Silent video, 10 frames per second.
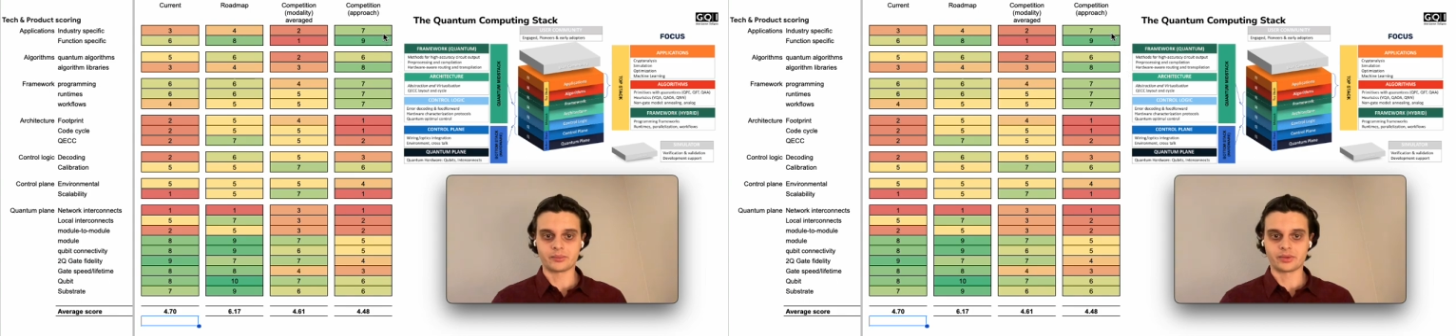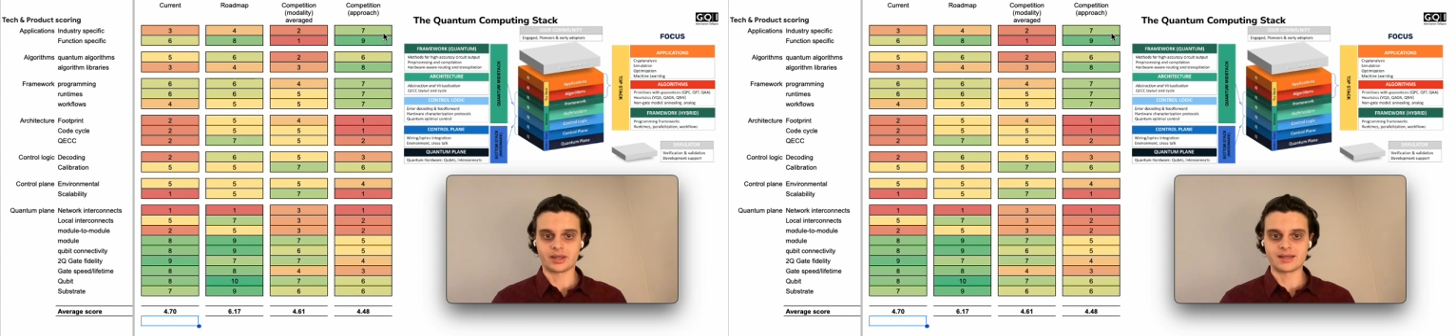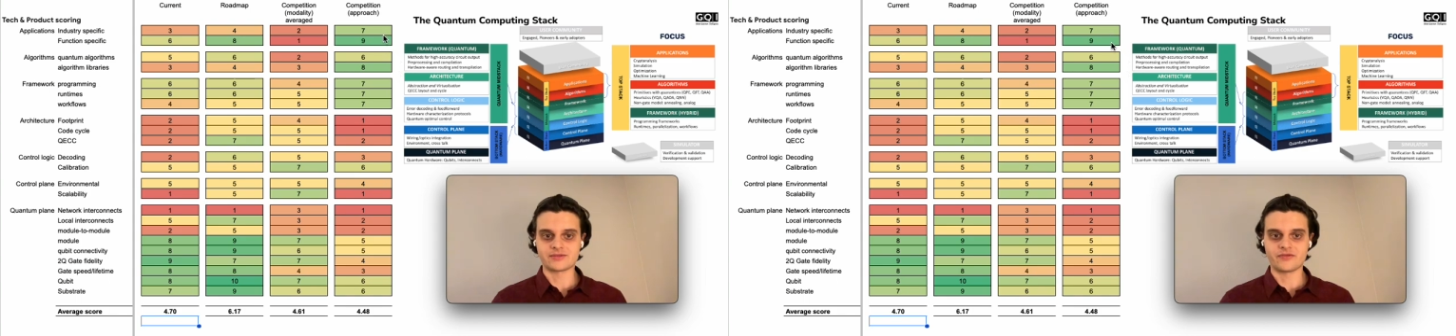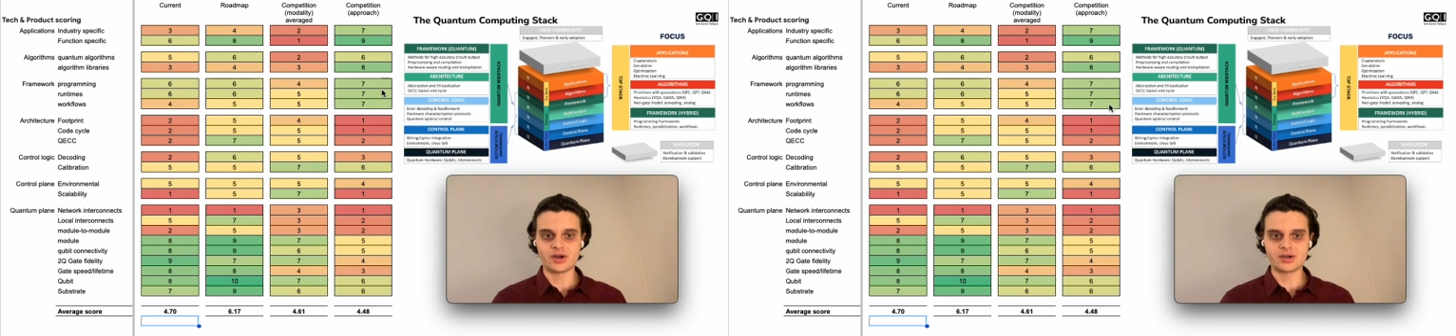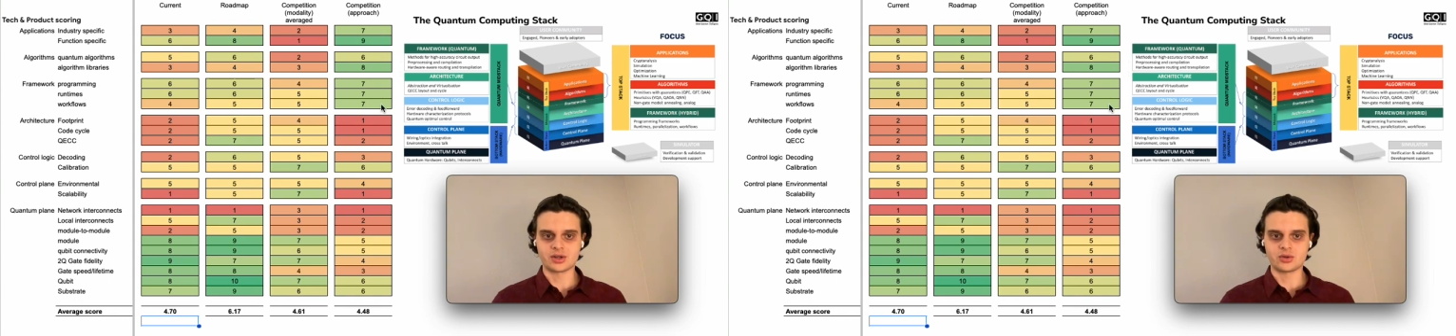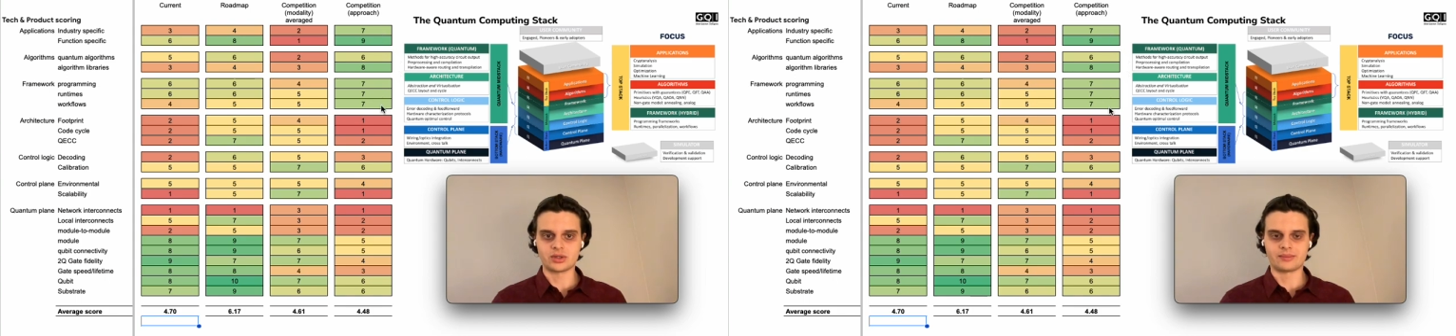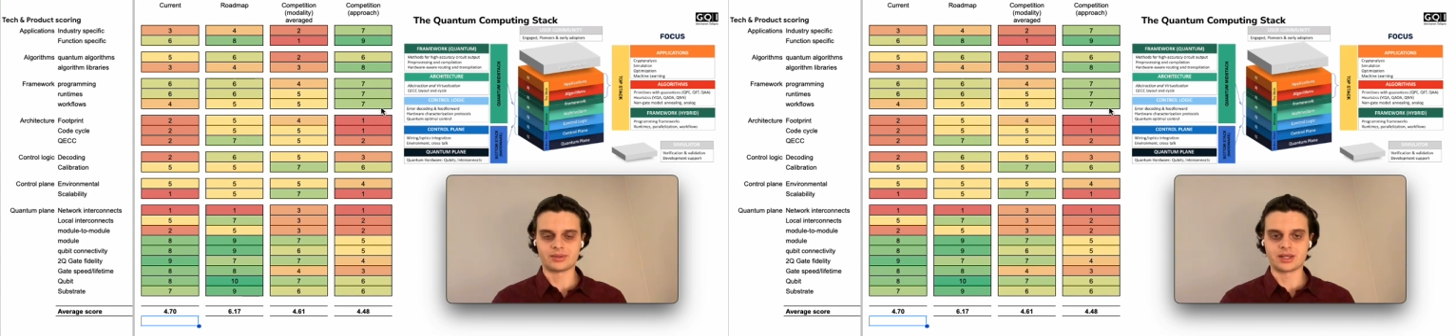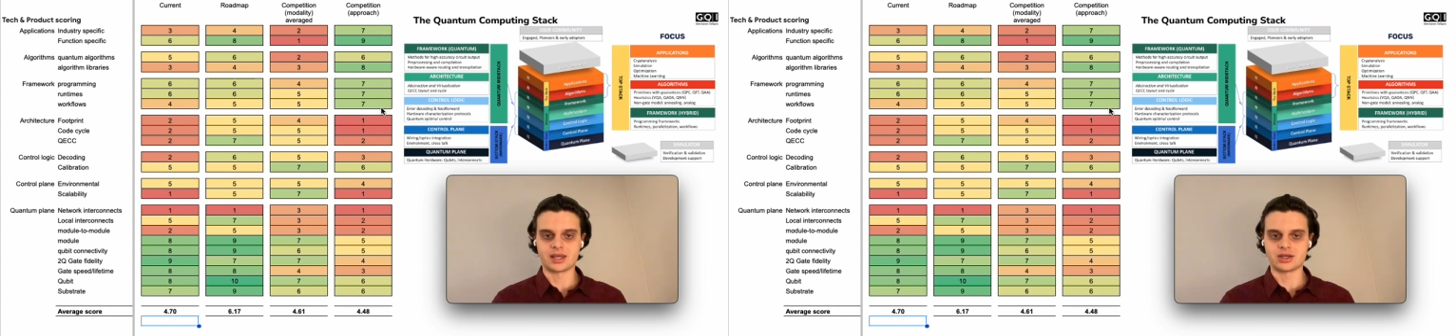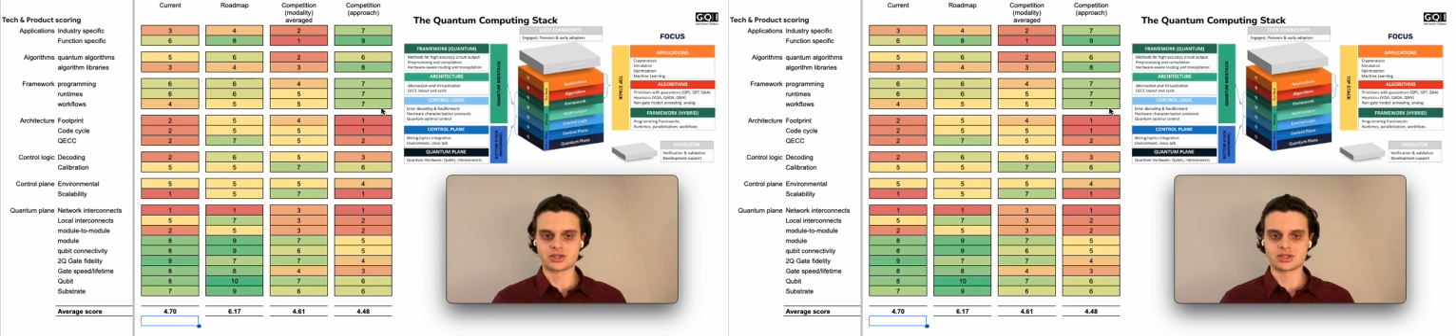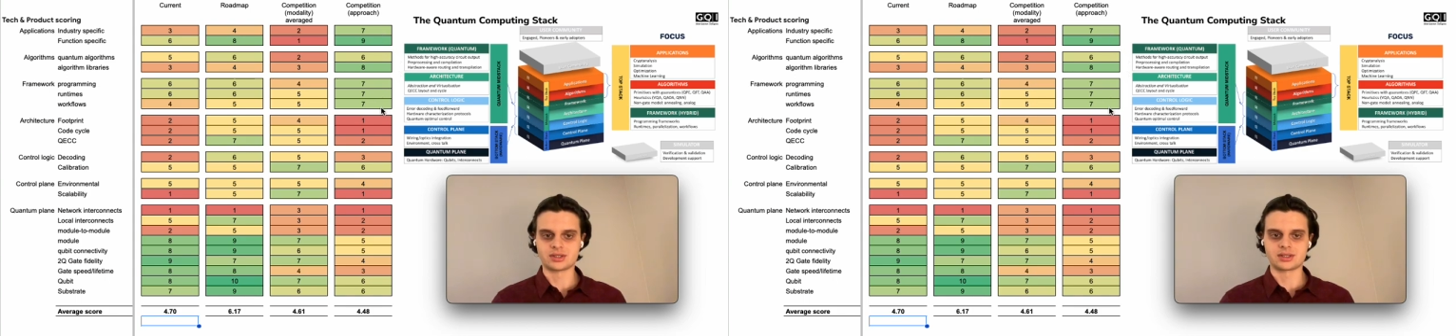has very good
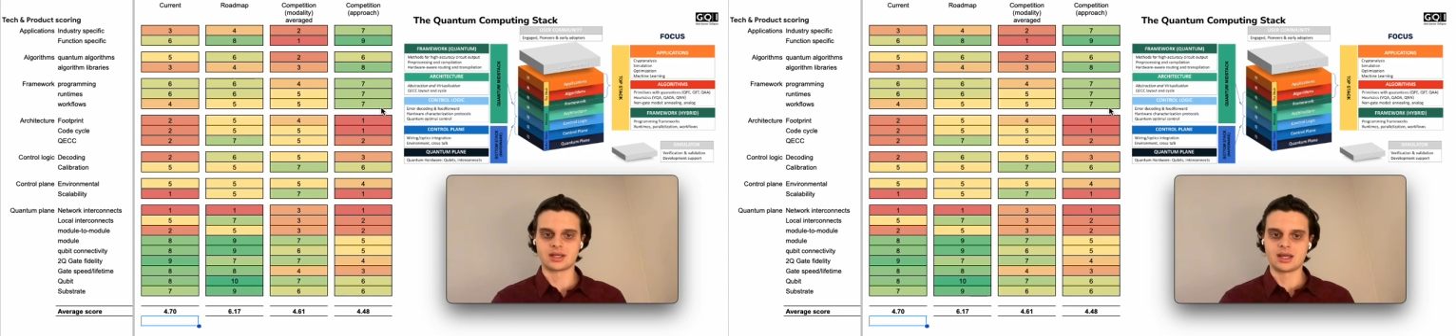applications